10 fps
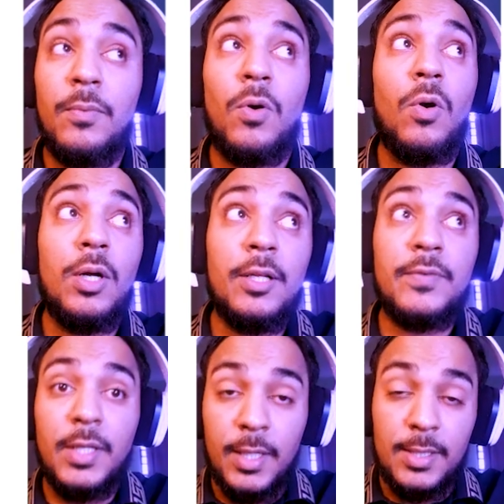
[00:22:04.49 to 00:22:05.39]
all of
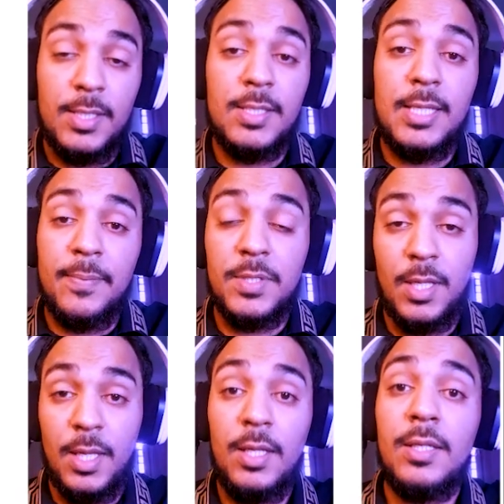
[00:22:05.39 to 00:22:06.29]
the other steps
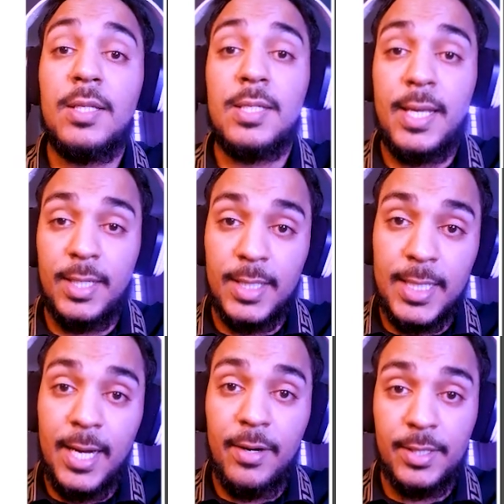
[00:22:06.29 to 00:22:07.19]
in designing the
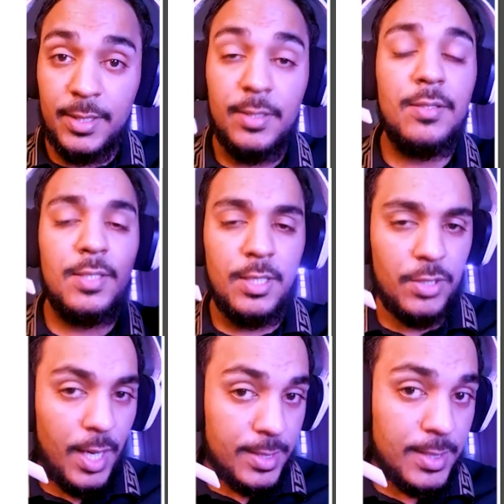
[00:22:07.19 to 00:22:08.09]
character, such
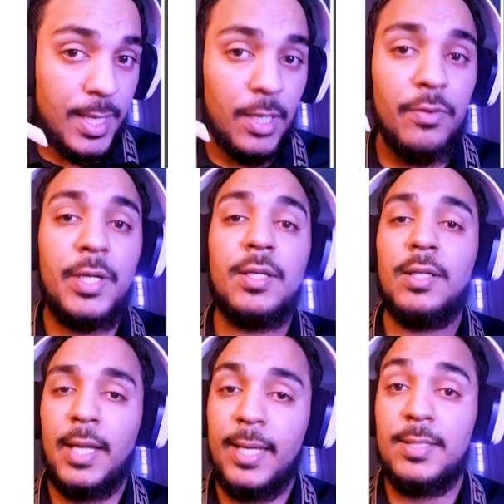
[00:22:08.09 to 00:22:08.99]
as coloring,
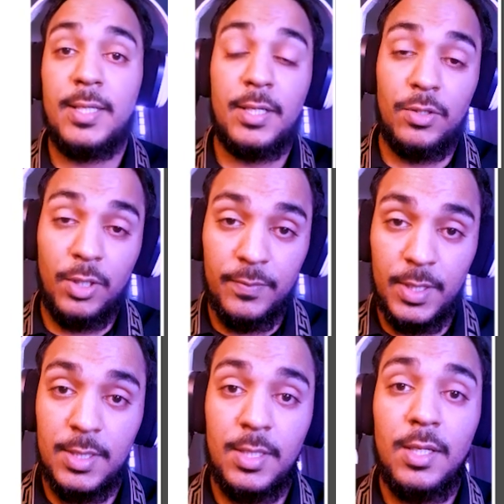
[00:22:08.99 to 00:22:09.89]
lighting, and all of
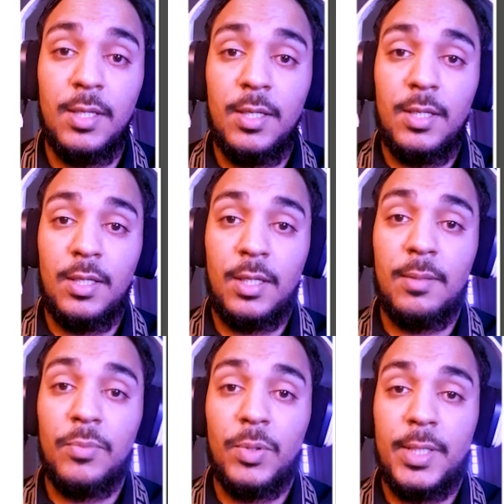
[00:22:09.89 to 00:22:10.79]
these
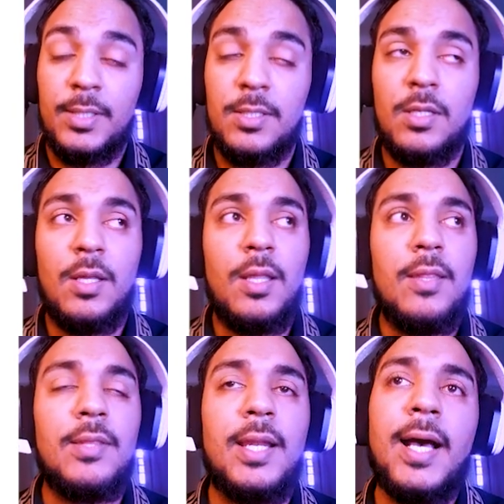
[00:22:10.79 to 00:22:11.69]
components,
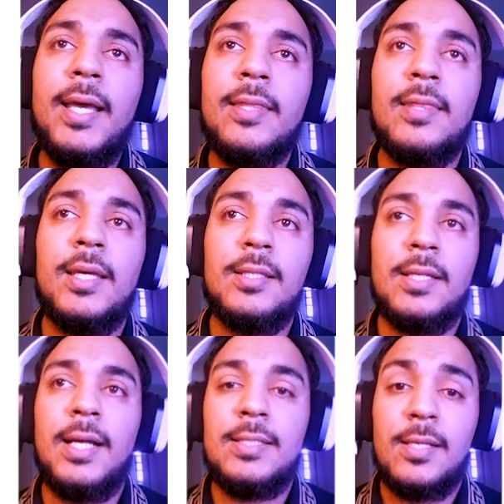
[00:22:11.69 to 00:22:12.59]
then I think that
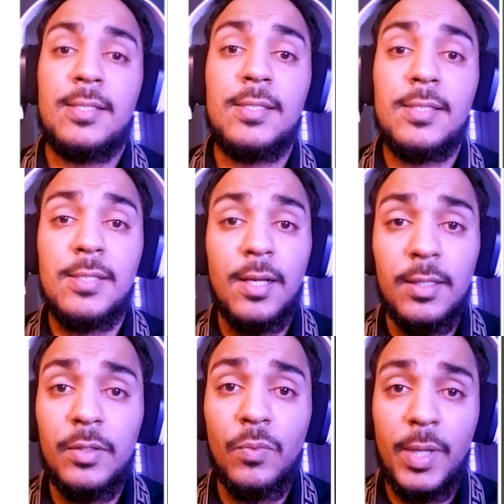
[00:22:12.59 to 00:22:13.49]
that's a
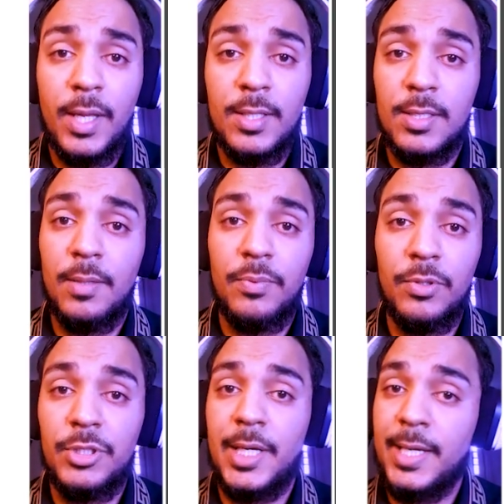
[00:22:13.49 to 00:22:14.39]
solid way to
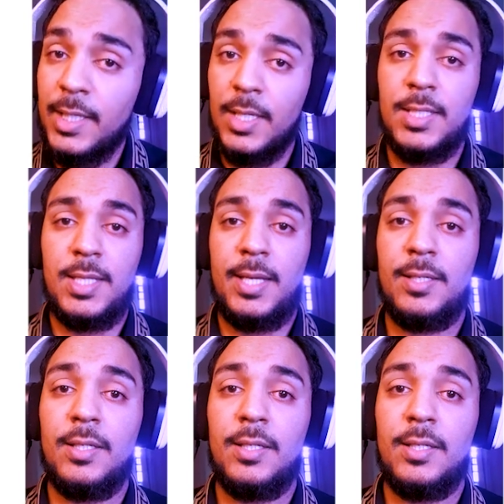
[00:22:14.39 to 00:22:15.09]
approach any design.